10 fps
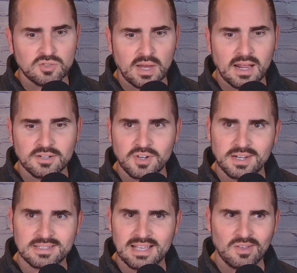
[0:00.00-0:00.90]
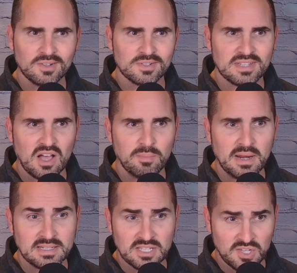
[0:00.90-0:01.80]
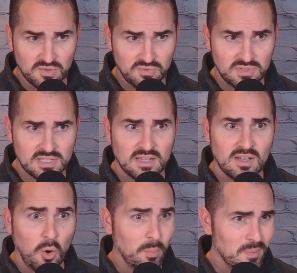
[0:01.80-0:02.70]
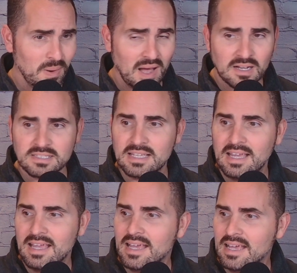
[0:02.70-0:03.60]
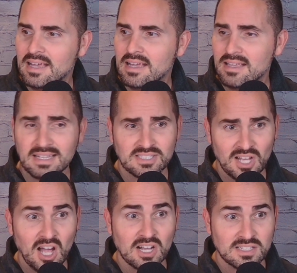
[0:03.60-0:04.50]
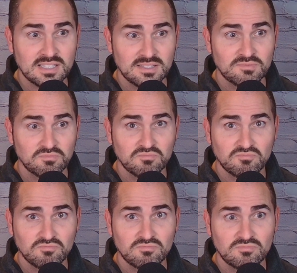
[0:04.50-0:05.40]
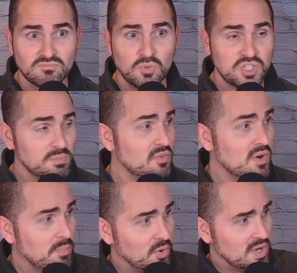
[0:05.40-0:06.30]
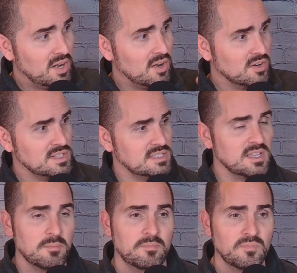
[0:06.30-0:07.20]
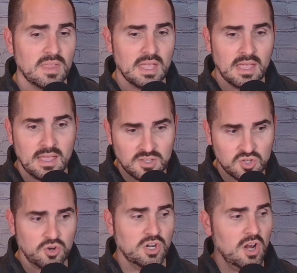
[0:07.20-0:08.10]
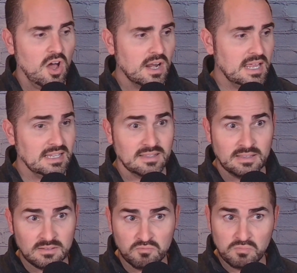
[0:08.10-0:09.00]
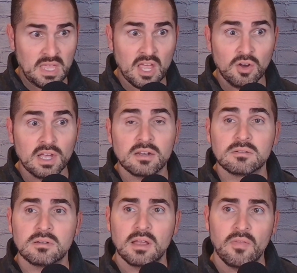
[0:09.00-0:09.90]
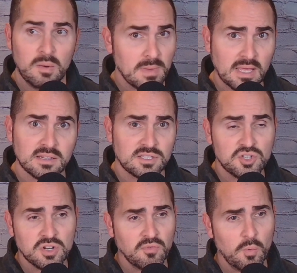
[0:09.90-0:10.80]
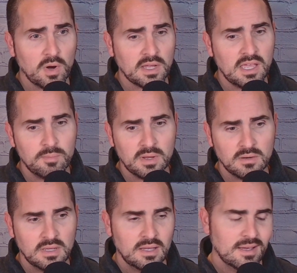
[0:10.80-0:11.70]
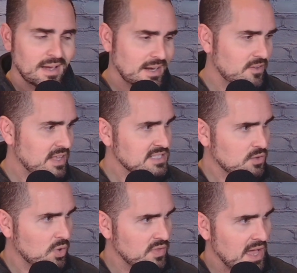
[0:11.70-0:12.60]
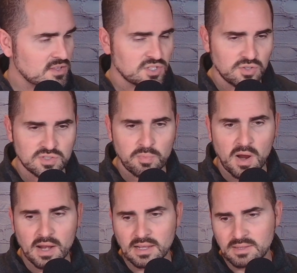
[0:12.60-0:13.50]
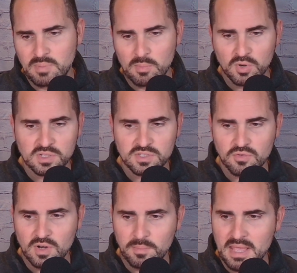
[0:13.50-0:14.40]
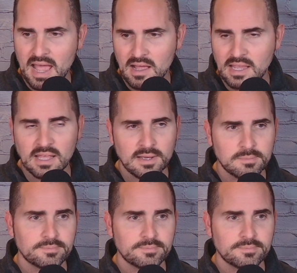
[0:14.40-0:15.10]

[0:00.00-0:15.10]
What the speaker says: I got to try to sell it or scalp it as a used open box. That sucks. We should be able to put it in our system, turn it on and hear it, and then make a decision if we want to keep it. I know that's like, well, now it's a used product and people could screw it up. Yeah, I get it.